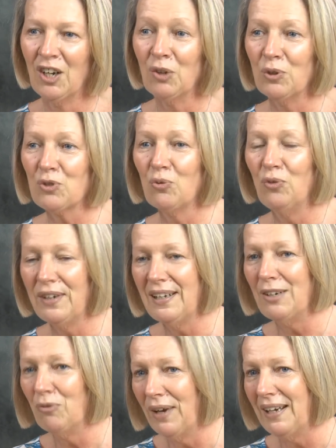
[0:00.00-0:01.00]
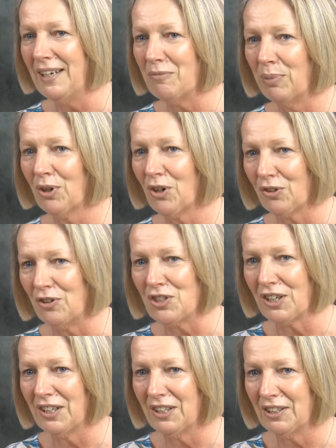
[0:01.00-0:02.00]
was really, really important
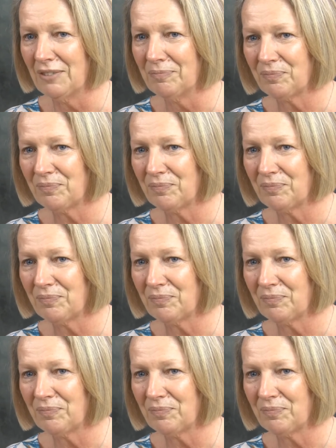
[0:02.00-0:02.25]
to her.